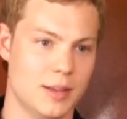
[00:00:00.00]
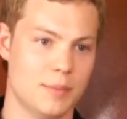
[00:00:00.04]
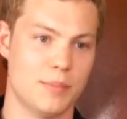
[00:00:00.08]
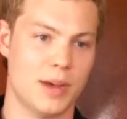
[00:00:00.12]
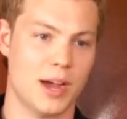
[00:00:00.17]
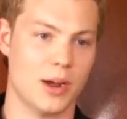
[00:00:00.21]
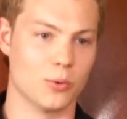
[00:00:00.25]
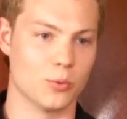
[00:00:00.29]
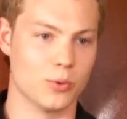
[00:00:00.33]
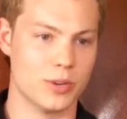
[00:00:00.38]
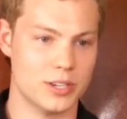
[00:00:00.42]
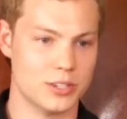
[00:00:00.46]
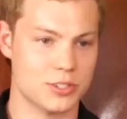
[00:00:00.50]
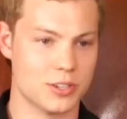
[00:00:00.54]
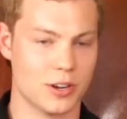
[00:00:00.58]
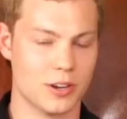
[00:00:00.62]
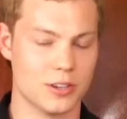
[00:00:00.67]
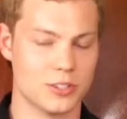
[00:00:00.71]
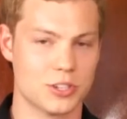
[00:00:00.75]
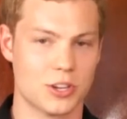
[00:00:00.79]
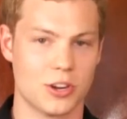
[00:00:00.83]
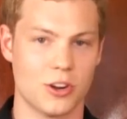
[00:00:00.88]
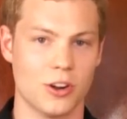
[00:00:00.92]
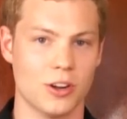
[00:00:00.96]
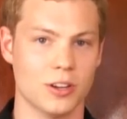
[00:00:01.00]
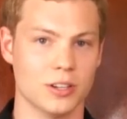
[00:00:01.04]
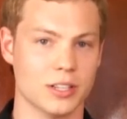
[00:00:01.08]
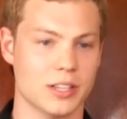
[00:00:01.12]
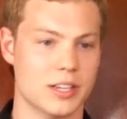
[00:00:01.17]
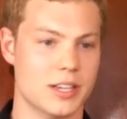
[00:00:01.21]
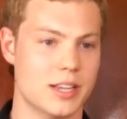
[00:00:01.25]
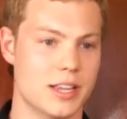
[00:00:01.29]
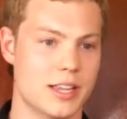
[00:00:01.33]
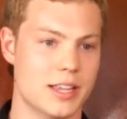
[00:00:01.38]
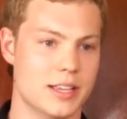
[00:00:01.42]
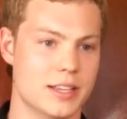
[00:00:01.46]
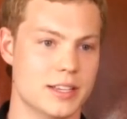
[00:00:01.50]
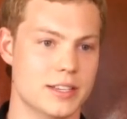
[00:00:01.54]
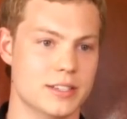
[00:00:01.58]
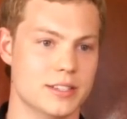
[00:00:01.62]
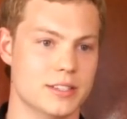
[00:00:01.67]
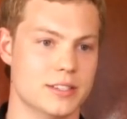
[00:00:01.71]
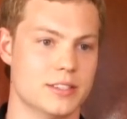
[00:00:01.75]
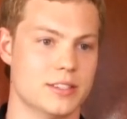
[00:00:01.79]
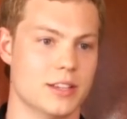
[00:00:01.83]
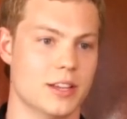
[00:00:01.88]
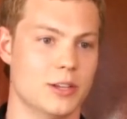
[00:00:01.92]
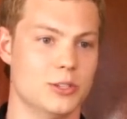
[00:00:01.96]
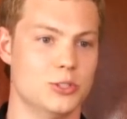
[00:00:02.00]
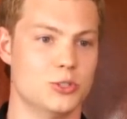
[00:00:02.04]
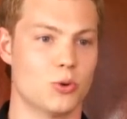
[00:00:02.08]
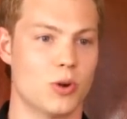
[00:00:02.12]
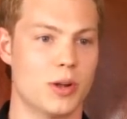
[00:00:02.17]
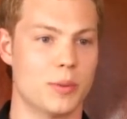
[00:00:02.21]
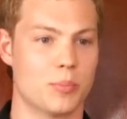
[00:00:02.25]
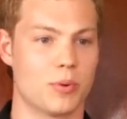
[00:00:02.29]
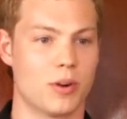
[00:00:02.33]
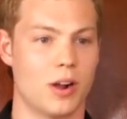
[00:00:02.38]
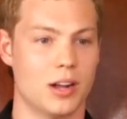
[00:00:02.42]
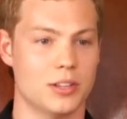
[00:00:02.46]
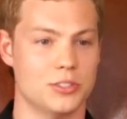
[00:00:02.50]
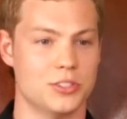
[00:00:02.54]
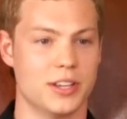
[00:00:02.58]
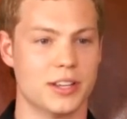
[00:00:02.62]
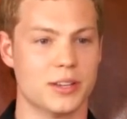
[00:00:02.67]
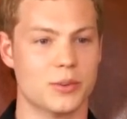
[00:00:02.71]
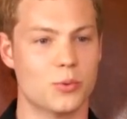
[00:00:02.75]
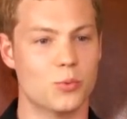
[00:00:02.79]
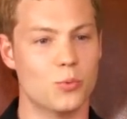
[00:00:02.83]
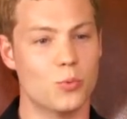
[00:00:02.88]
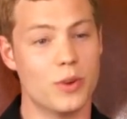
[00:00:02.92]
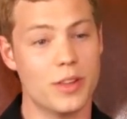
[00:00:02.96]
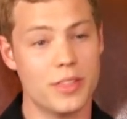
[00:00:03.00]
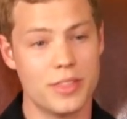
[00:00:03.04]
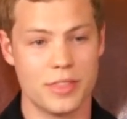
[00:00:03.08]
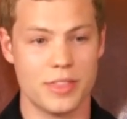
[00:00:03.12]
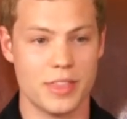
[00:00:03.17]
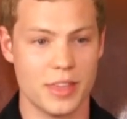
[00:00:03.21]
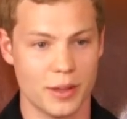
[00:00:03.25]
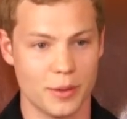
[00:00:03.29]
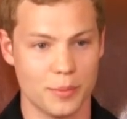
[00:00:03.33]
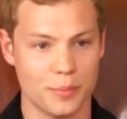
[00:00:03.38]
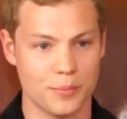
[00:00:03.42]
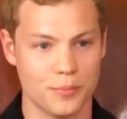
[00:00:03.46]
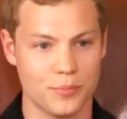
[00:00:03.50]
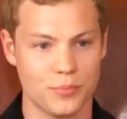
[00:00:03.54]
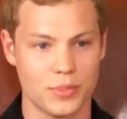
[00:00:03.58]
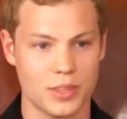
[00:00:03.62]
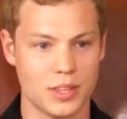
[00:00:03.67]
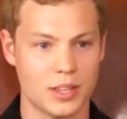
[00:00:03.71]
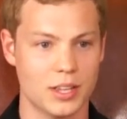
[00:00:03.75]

My research currently is a joint project with them.